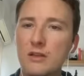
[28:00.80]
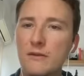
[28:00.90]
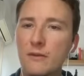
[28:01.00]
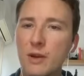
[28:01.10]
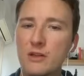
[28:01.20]

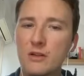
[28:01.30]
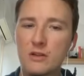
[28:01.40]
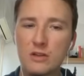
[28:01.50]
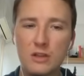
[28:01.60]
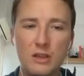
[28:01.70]
information is
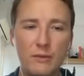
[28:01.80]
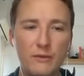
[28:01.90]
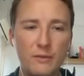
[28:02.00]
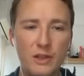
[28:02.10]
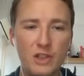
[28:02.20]
just coming
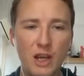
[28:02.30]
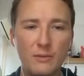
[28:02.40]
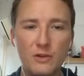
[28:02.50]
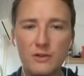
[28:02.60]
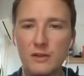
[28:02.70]
from the
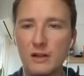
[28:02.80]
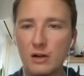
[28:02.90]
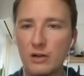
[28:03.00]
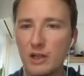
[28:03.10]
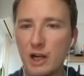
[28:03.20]
chapters that
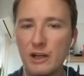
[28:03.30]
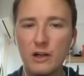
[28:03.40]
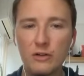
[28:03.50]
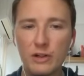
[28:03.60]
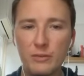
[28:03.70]
I
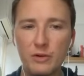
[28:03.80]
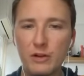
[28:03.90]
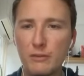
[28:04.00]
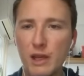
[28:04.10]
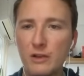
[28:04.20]
already put
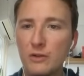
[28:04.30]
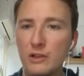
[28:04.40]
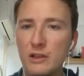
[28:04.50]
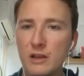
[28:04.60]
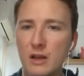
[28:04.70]
in
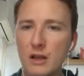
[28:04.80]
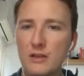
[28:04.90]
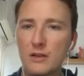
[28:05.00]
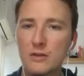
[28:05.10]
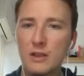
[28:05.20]
manually.
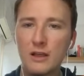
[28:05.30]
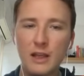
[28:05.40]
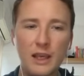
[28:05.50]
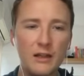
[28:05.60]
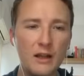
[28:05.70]
So it's not
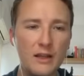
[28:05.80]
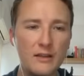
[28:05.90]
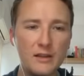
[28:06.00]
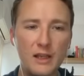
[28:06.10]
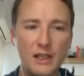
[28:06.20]

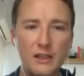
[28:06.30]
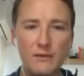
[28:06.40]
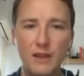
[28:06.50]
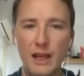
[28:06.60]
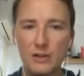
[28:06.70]
analyzing any of
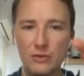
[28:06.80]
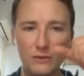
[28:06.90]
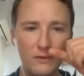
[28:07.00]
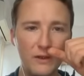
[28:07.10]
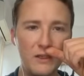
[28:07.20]
the actual
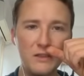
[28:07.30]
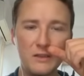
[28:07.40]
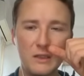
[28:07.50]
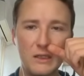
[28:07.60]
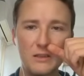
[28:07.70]
footage.
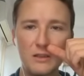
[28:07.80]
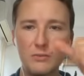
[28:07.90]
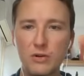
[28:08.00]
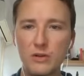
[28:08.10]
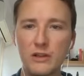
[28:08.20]
It's just
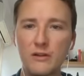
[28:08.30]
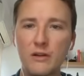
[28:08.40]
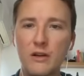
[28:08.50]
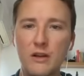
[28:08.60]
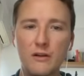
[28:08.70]
pulling
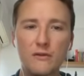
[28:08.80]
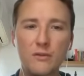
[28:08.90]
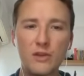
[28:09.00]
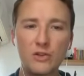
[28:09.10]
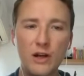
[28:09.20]
from
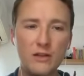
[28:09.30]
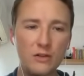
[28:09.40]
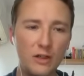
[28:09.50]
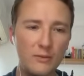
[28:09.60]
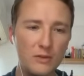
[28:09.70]
the
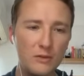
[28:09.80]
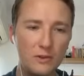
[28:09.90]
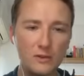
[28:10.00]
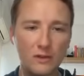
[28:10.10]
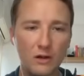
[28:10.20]
transcript,
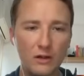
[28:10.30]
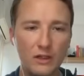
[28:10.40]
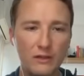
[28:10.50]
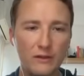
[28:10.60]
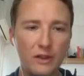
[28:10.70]
which is
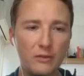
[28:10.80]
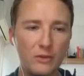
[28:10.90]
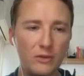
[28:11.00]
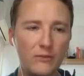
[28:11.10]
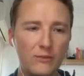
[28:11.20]
already
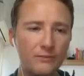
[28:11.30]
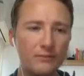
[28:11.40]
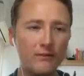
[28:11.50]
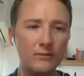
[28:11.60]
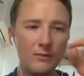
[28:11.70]
available.
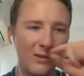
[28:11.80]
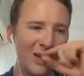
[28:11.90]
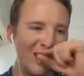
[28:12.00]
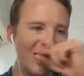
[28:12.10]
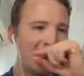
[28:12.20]

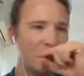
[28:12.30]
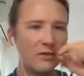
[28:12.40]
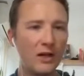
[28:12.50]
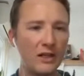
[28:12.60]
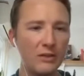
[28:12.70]
So
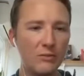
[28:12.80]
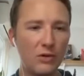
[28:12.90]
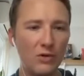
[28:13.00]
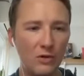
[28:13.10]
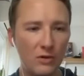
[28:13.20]
I could
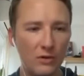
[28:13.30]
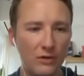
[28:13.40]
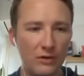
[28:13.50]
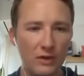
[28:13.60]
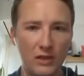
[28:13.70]
pull
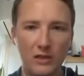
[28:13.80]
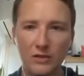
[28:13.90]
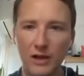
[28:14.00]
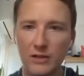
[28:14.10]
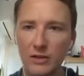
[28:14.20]
the
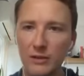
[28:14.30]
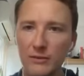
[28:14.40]
transcript